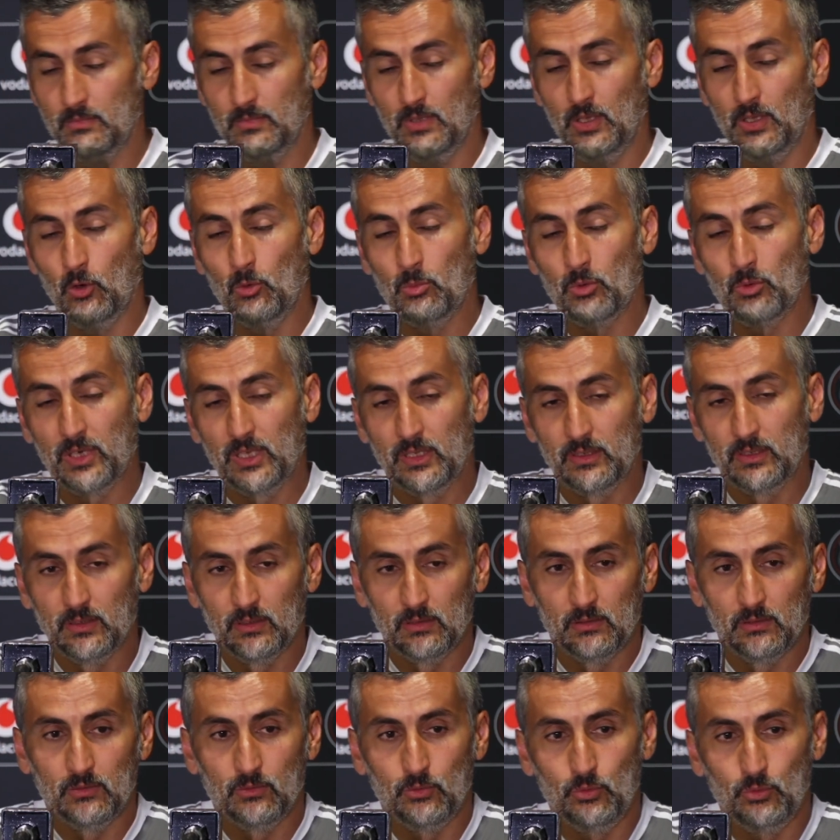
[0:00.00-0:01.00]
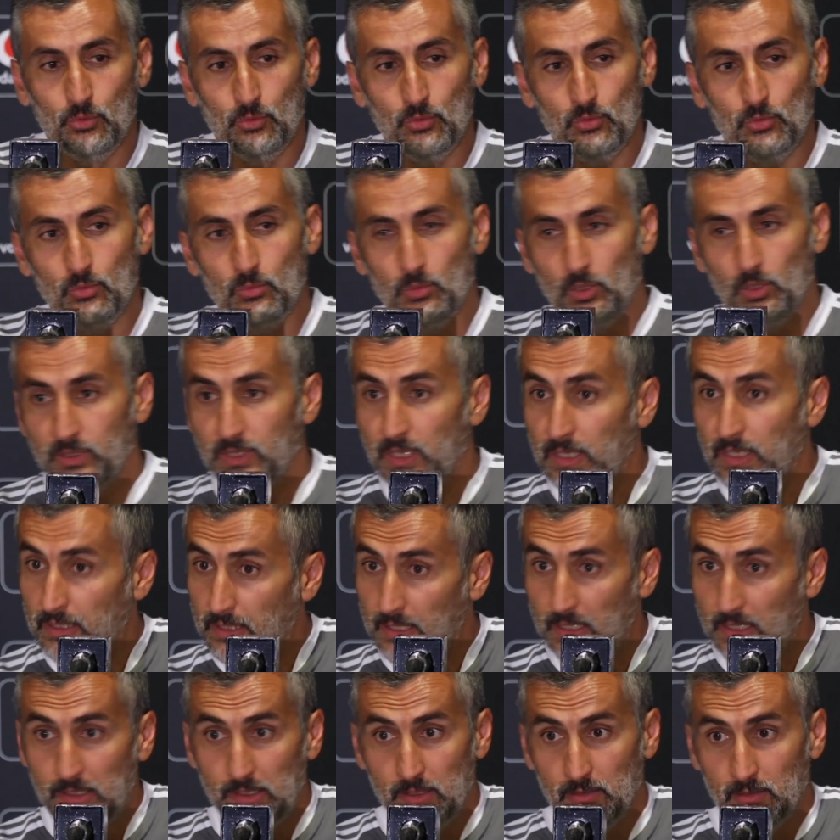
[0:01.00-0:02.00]
opponent do what they
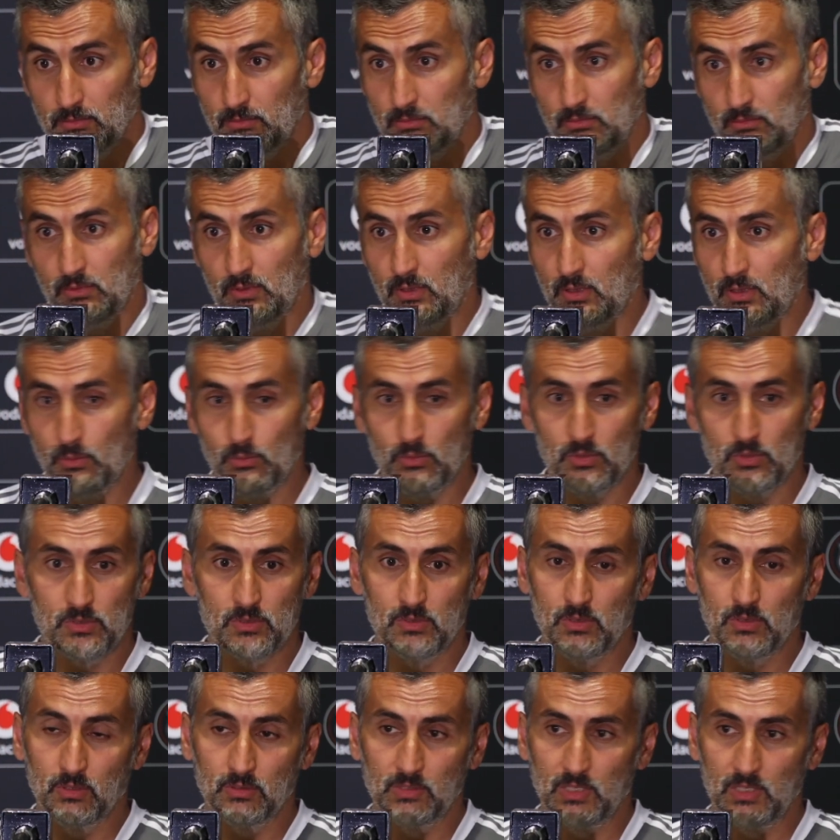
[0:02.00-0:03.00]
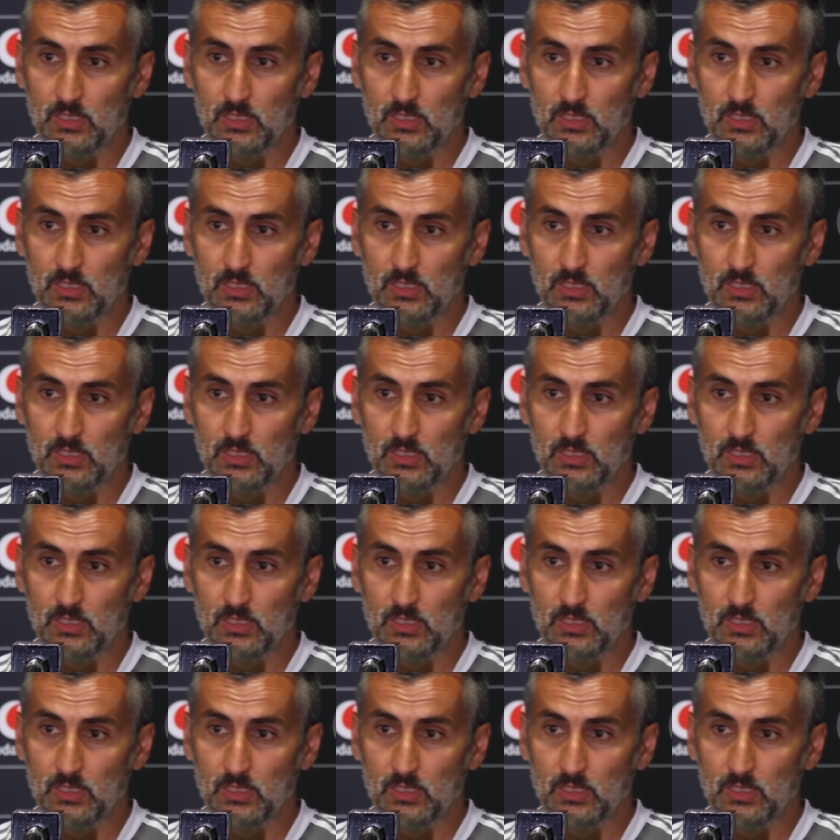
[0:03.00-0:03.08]
did. There was not